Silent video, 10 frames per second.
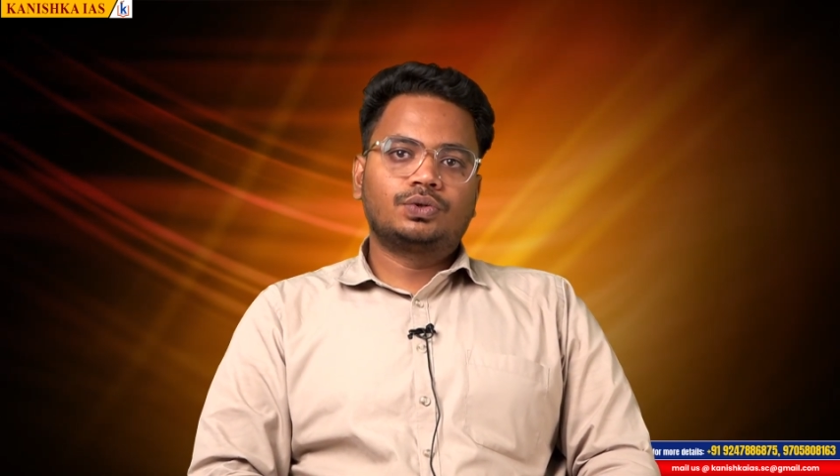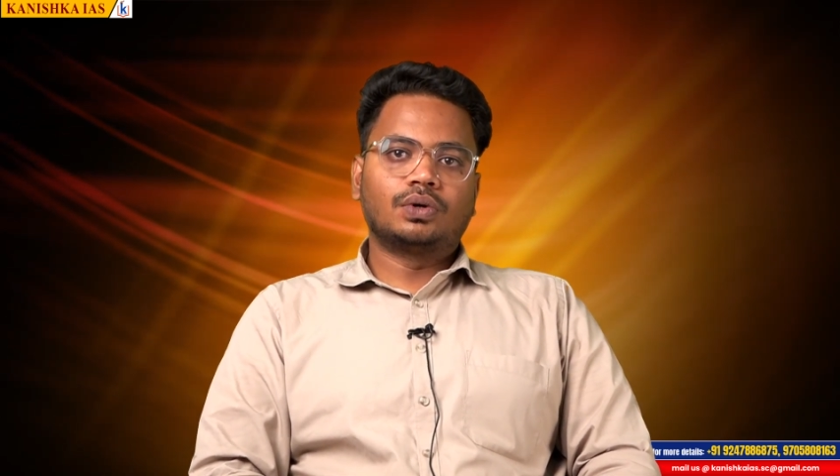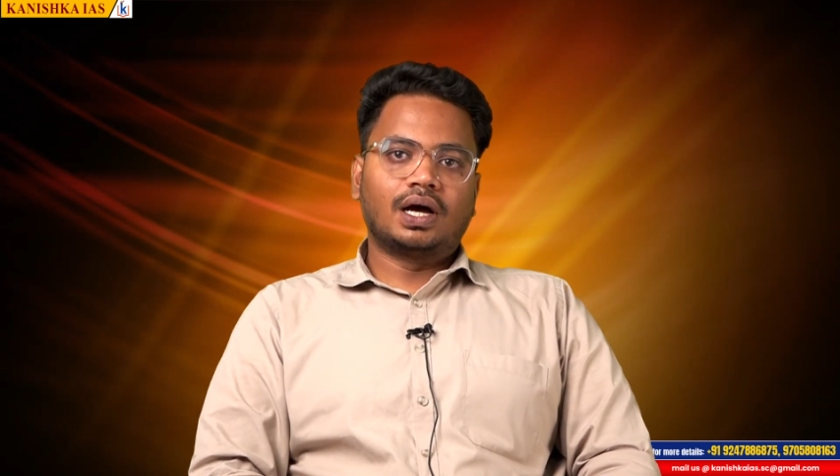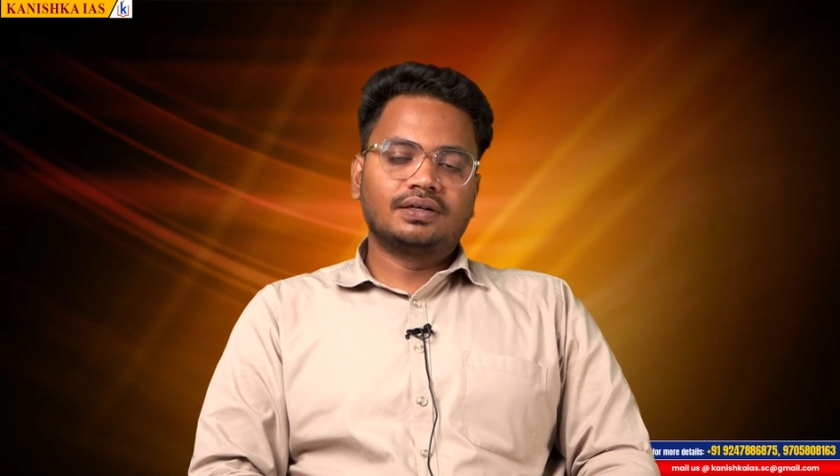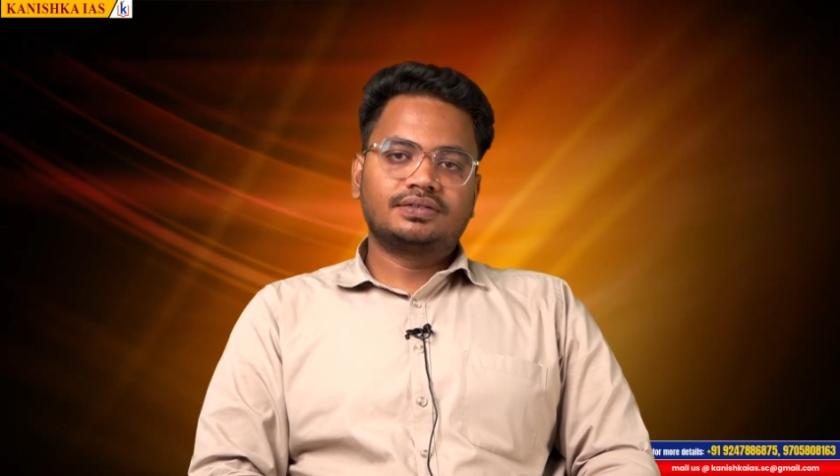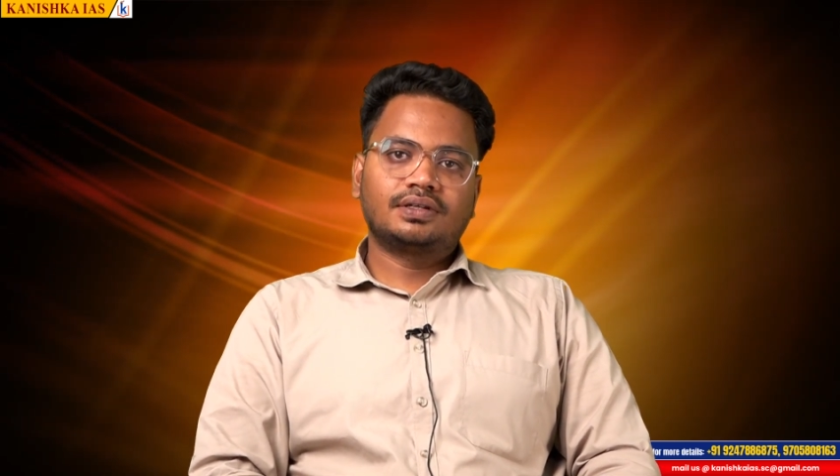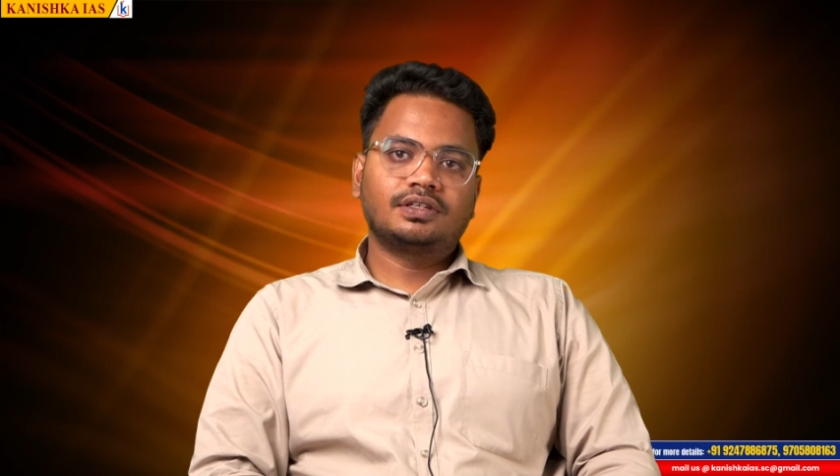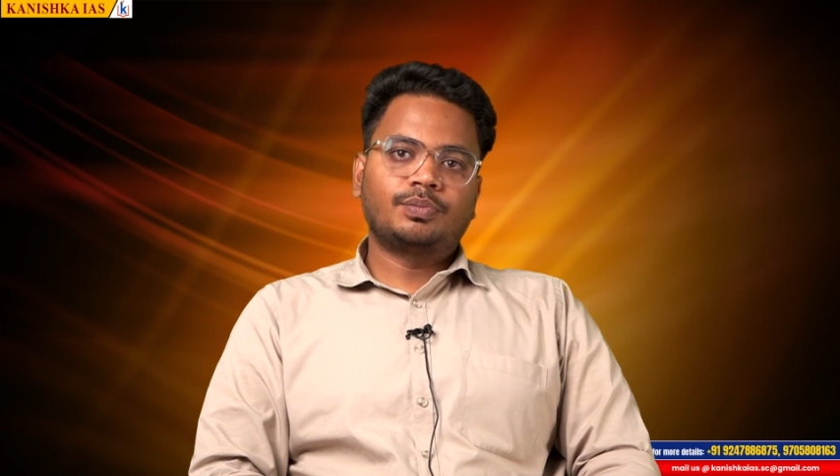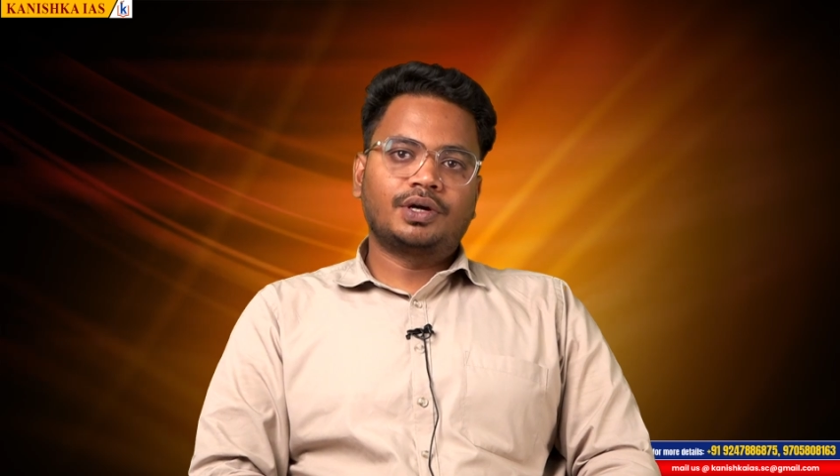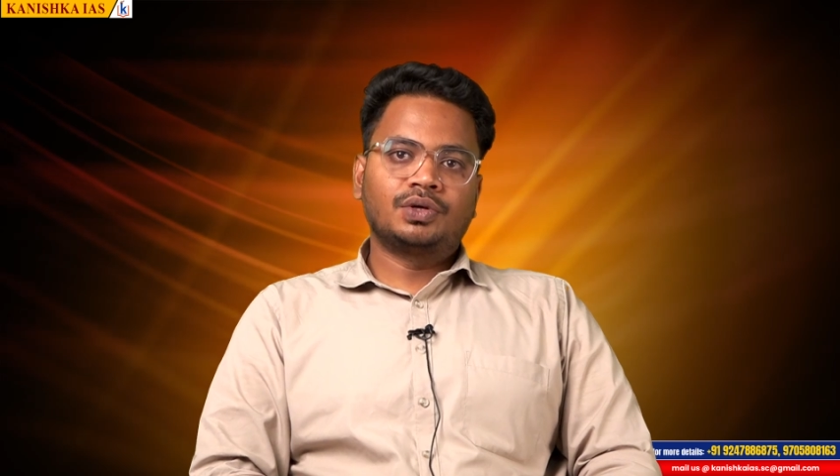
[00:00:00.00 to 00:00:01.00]
to answer
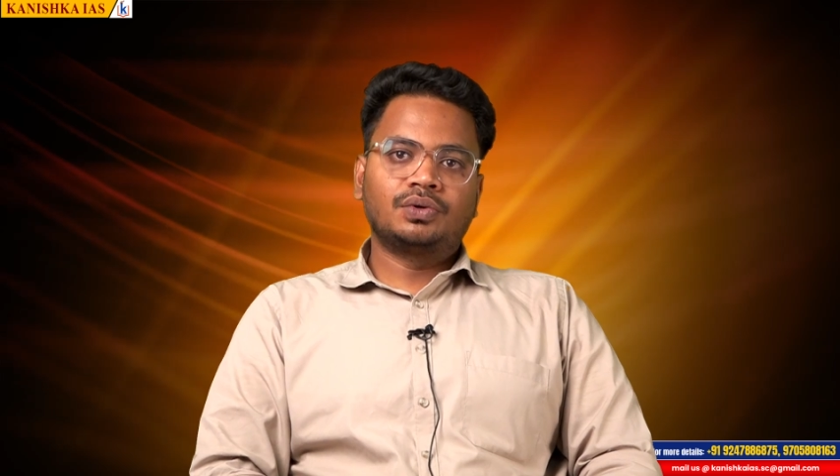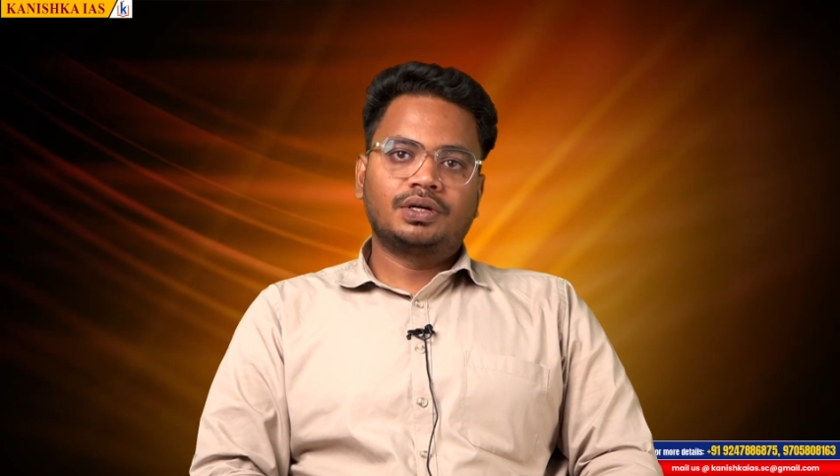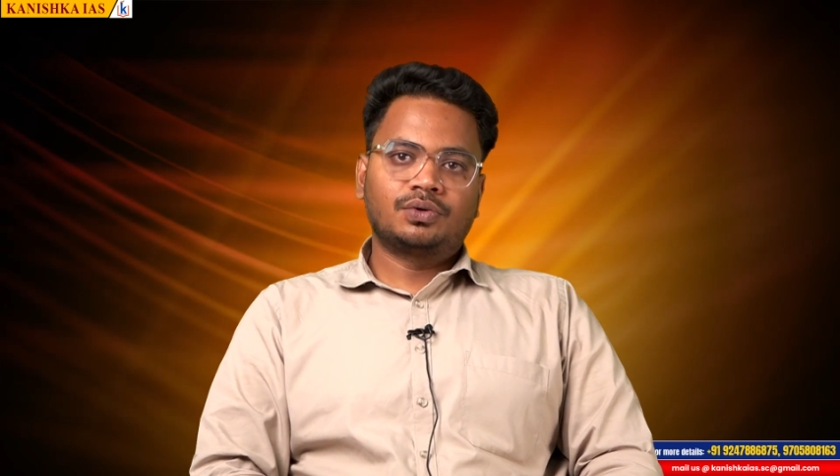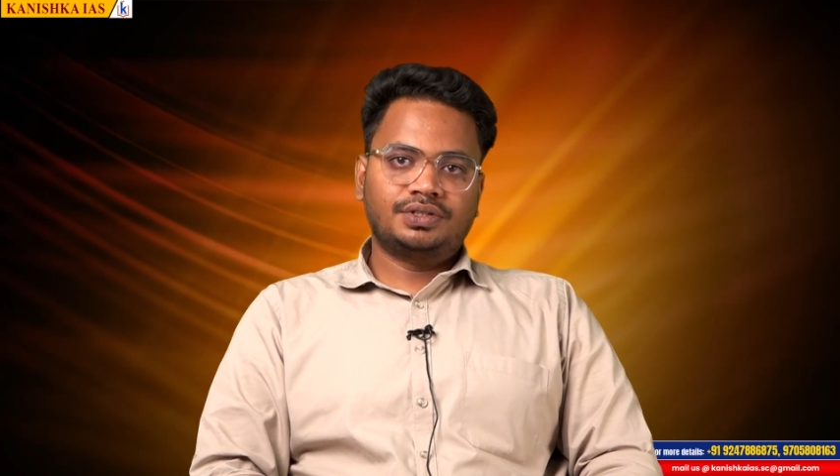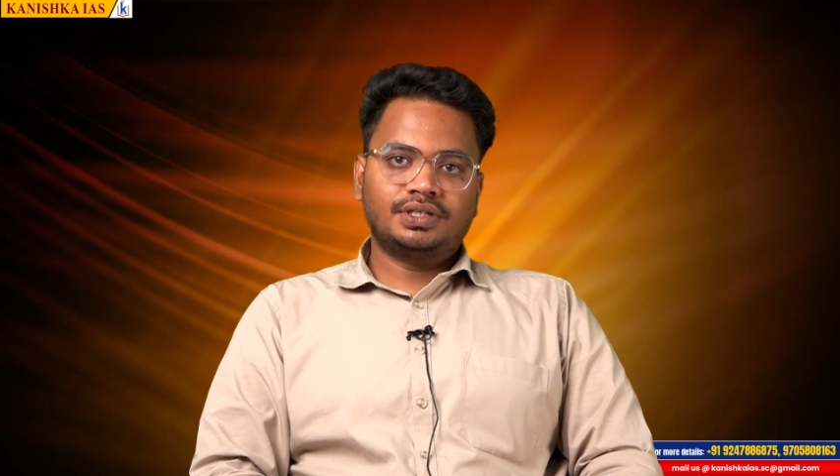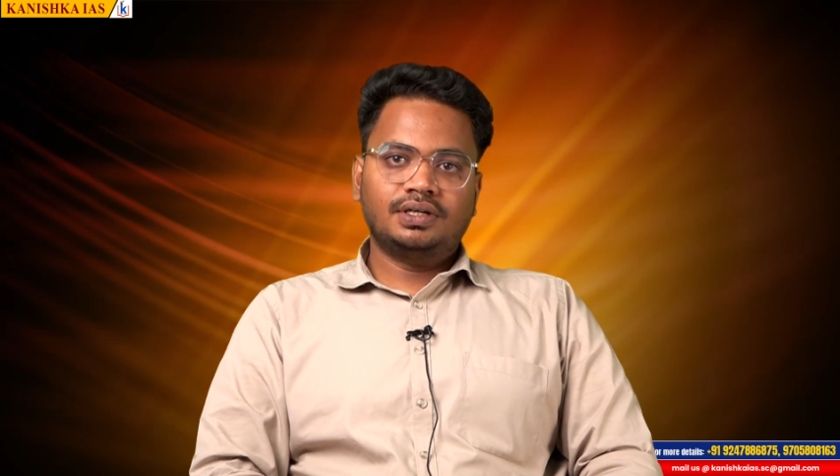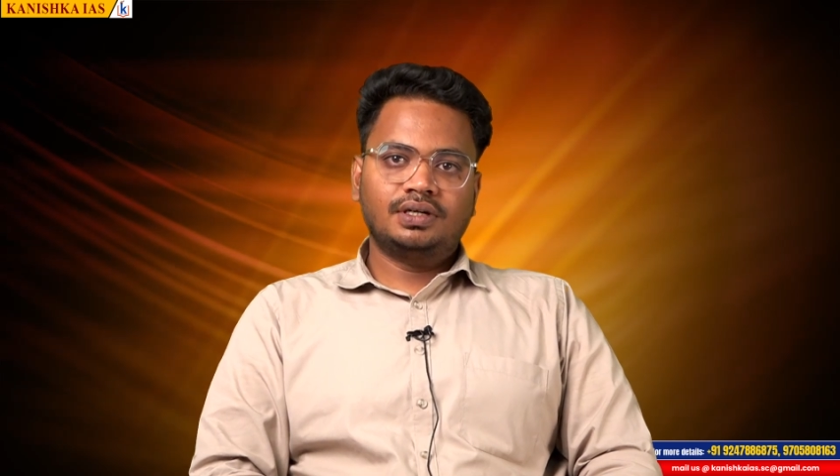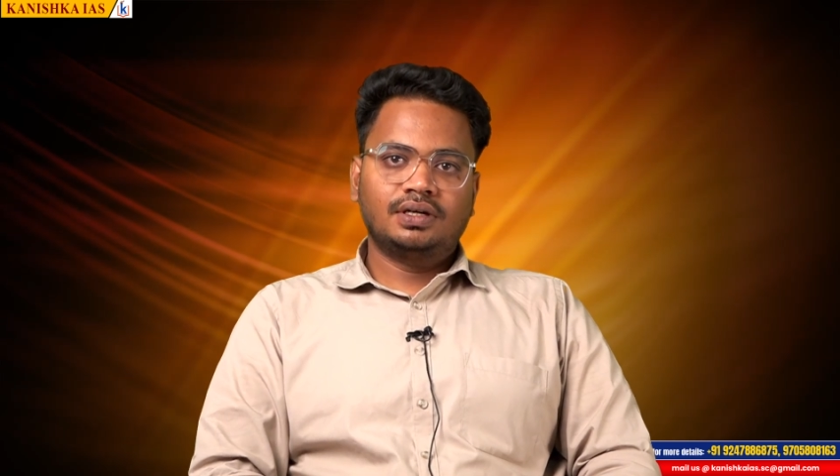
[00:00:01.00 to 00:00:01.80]
this particular question?